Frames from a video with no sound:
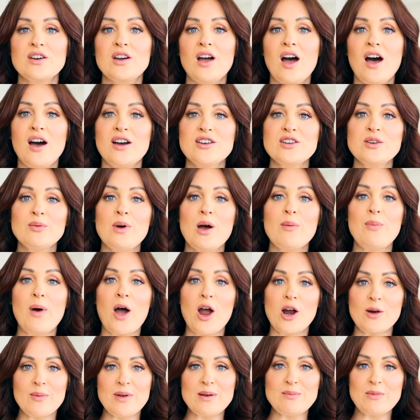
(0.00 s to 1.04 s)
The condo
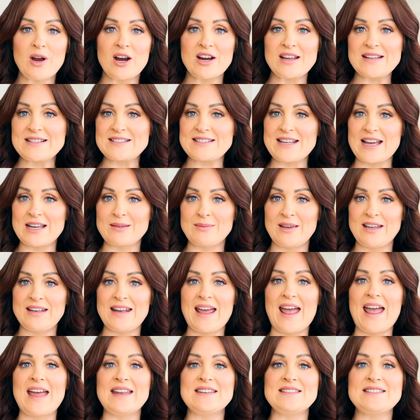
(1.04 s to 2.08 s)
apartment market
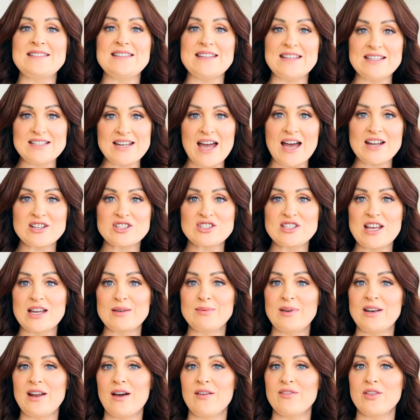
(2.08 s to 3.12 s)
segment and detached
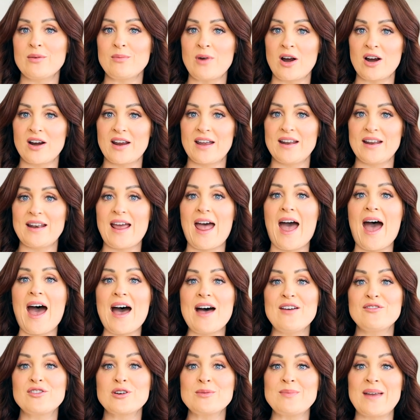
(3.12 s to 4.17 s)
segment of the market
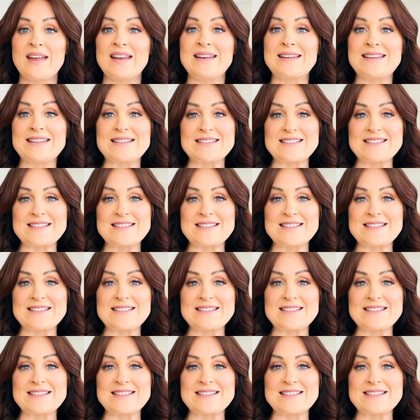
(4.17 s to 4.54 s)
have remained